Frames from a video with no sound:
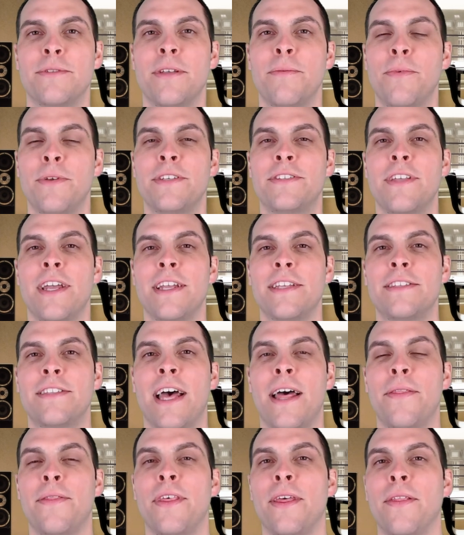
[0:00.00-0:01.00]
simply states
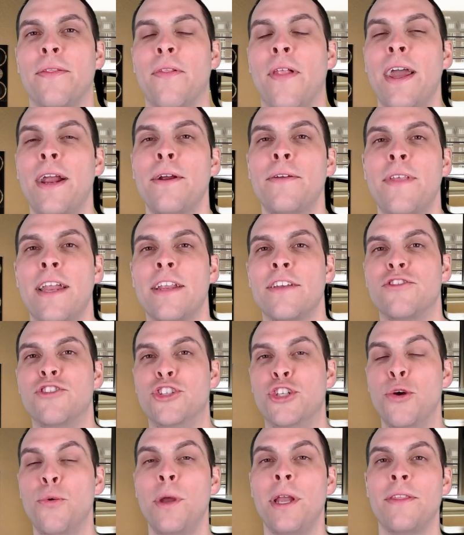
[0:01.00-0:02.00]
that the layer that is
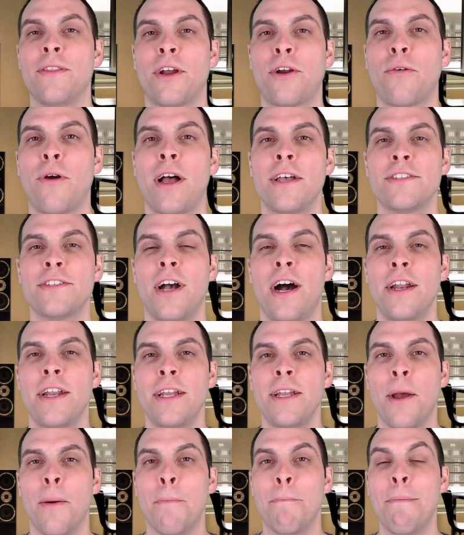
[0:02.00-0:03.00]
doing the
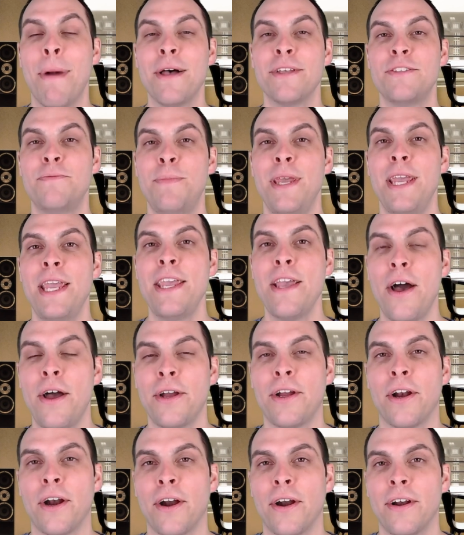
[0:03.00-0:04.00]
cross-cutting must be
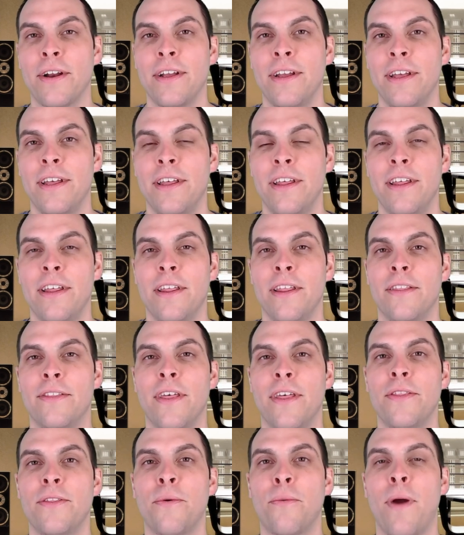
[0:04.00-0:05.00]
younger
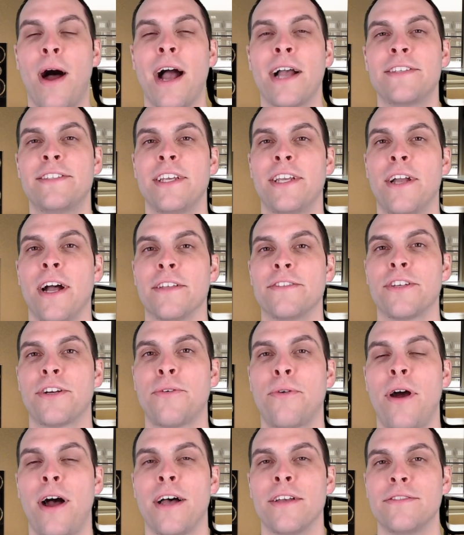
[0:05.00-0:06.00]
then the rocks it cuts
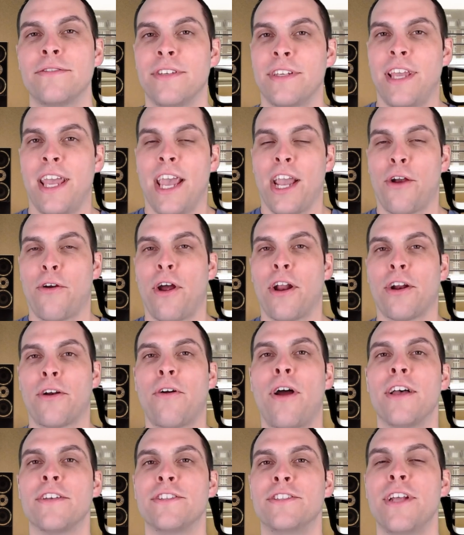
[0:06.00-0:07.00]
across. You can't cut
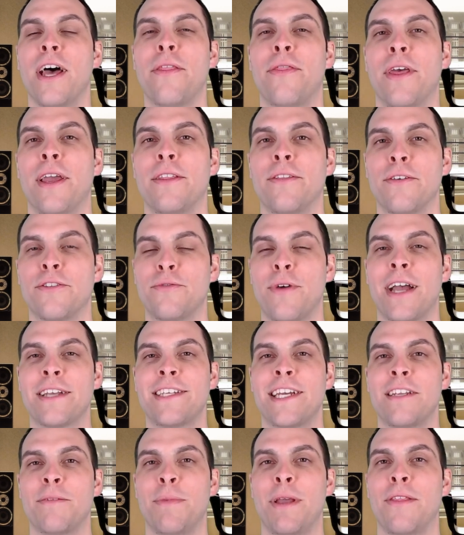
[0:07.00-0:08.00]
across nothing. Those rocks
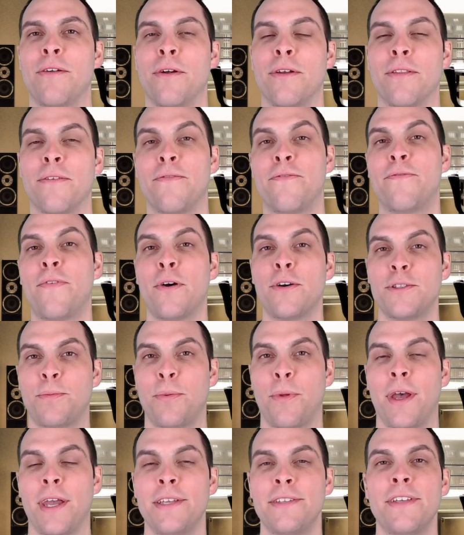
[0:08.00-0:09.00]
had to be there in the first
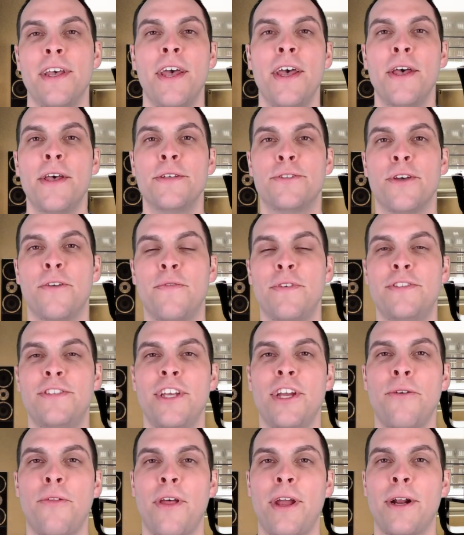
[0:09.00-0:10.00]
place. So if you
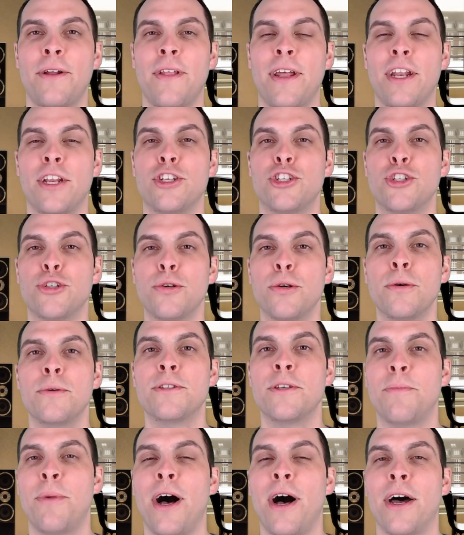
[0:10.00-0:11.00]
see a layer that intrudes
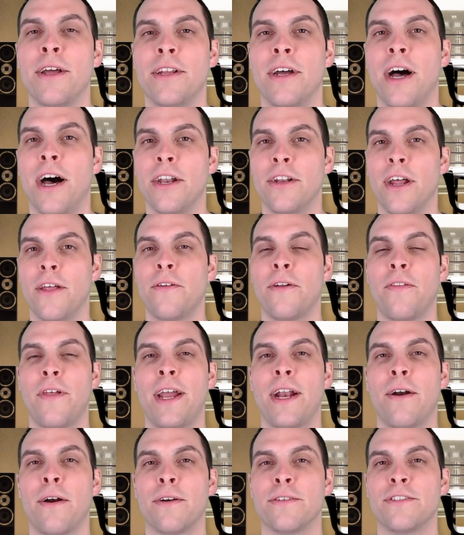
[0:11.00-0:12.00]
upon another
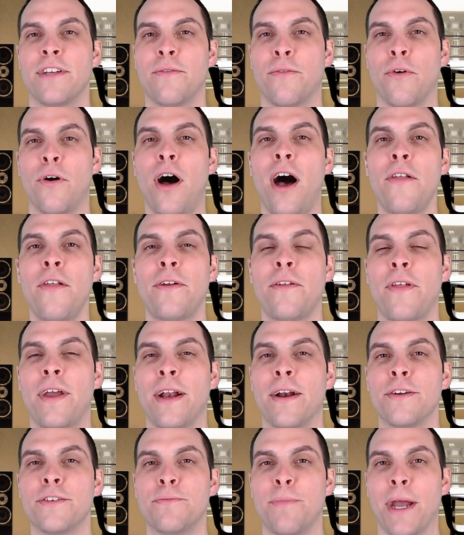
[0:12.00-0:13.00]
layer or several other
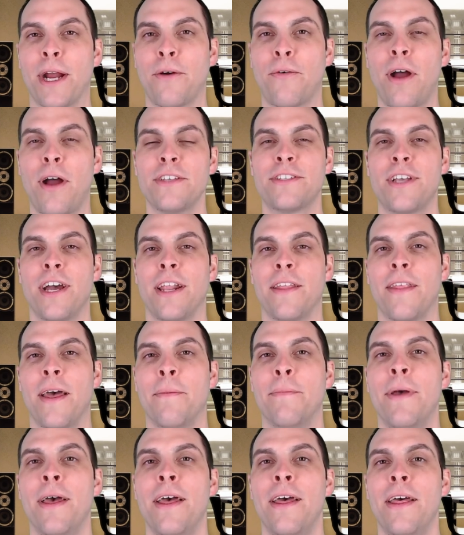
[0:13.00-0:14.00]
layers by cross-cutting them,